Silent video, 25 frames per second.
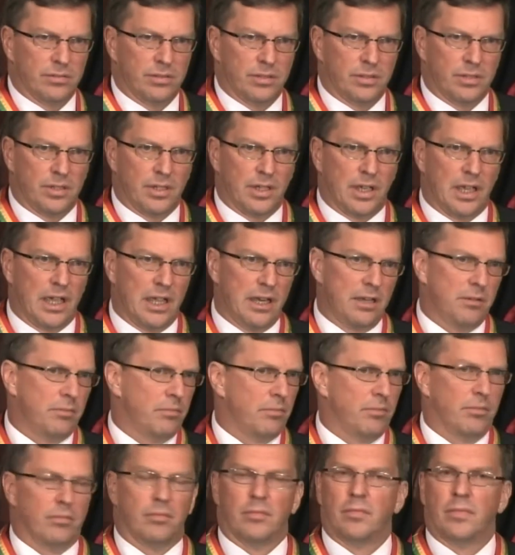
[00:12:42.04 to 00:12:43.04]
And
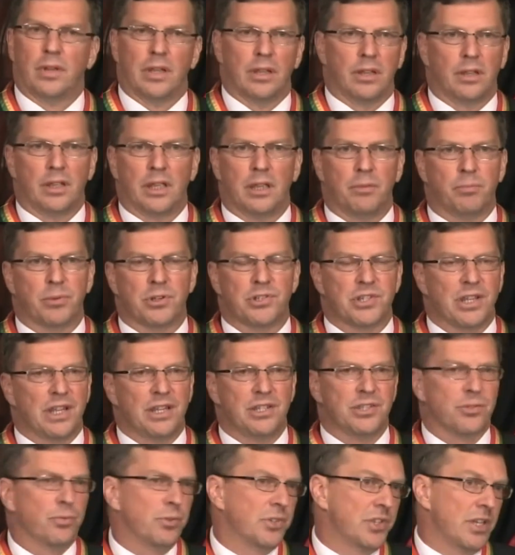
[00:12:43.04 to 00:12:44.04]
he pretends
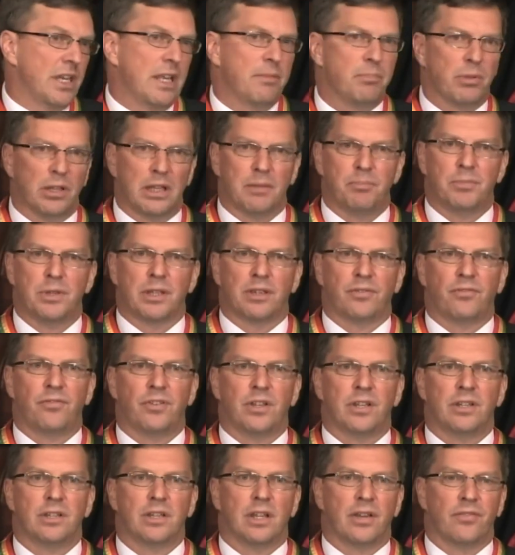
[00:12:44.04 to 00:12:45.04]
it was an epileptic
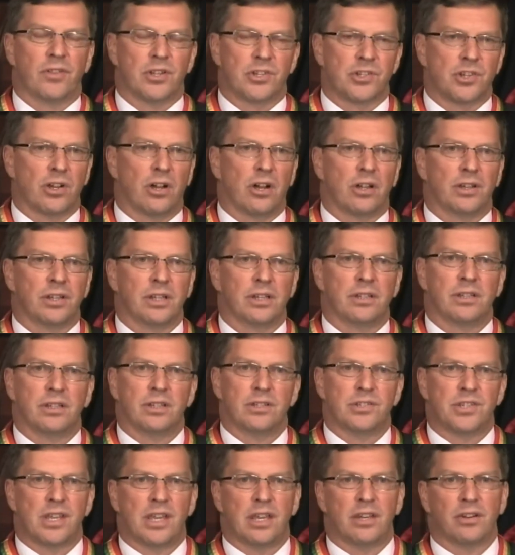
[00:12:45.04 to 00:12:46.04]
fit and the child hit his
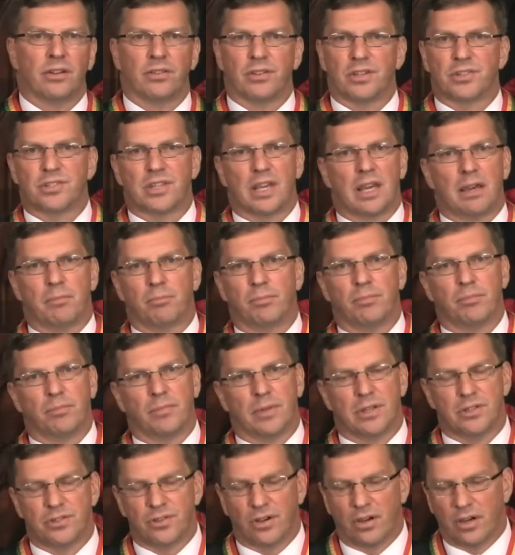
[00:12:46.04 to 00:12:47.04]
head on the tap and
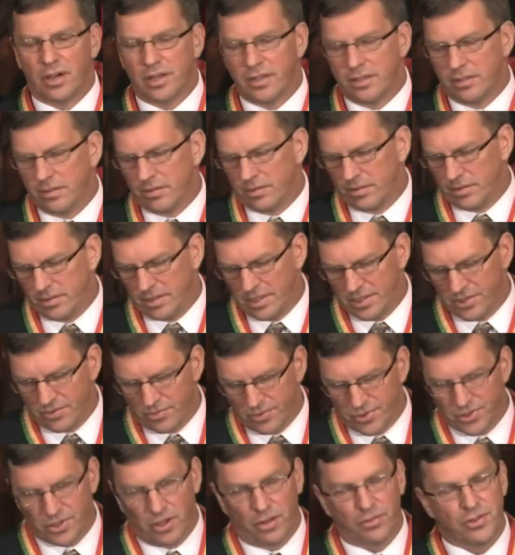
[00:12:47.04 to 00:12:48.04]
died as a
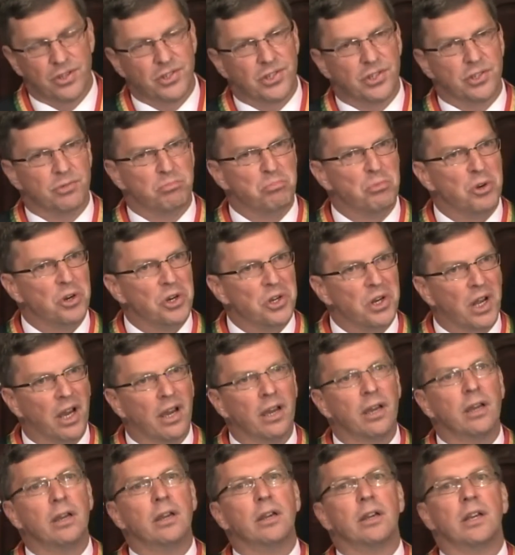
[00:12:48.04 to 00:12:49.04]
result. This is murder.
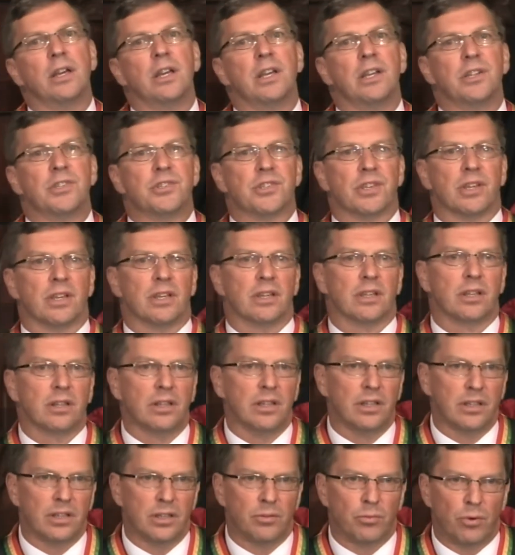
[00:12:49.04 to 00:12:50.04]
It's
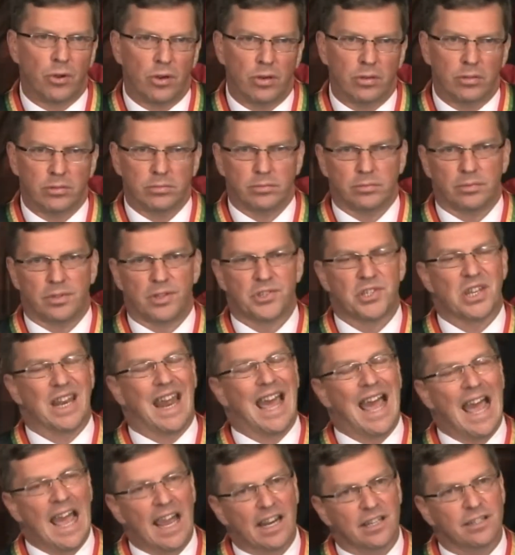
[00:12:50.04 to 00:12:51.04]
clearly wrong. It's an
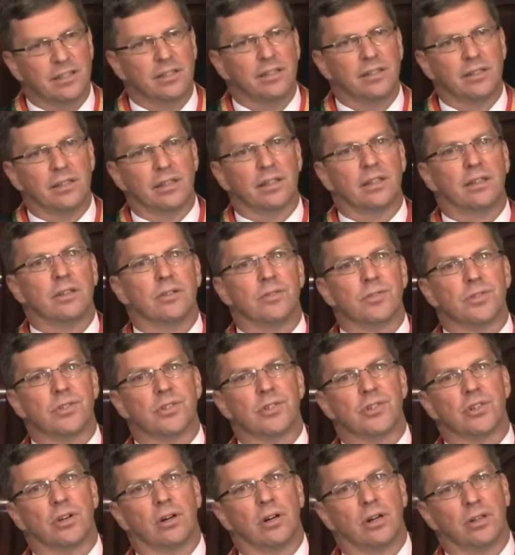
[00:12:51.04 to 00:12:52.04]
act that kills the
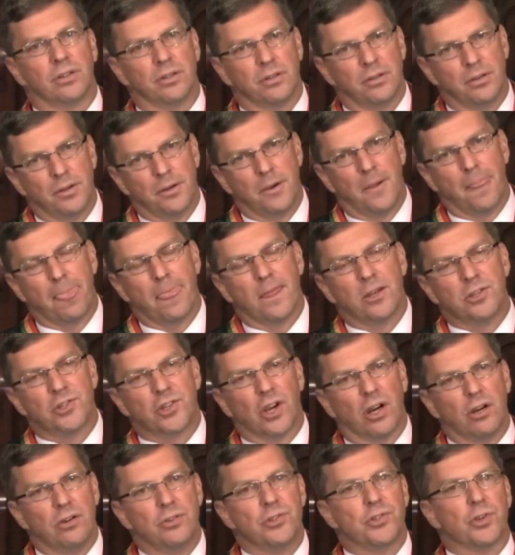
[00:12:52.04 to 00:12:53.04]
child.
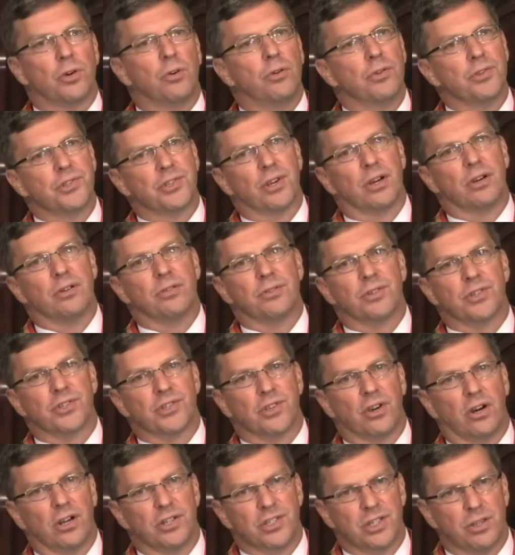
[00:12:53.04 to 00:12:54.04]
Jones also
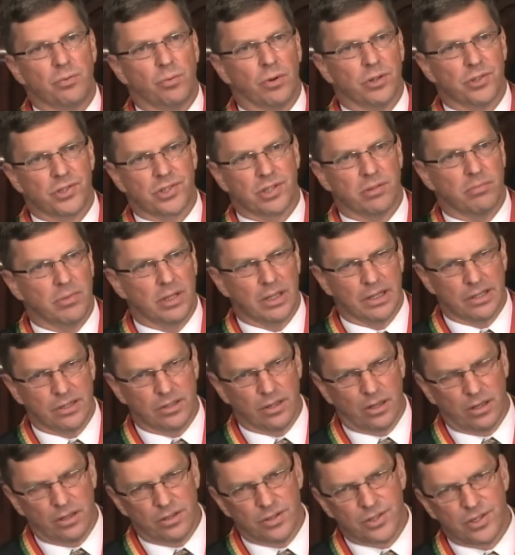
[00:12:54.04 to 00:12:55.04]
decides he wants the $1 million,
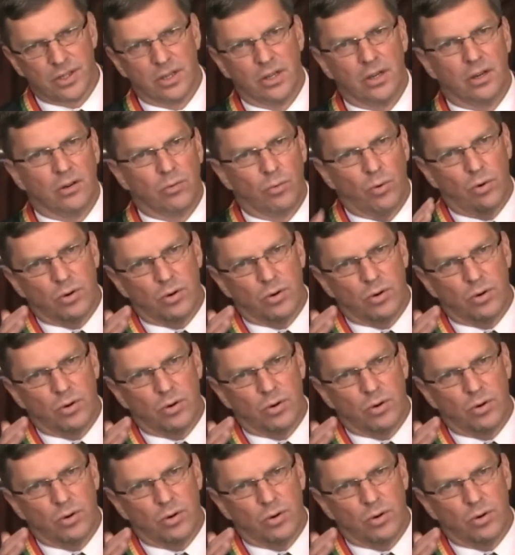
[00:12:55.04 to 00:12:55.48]
walks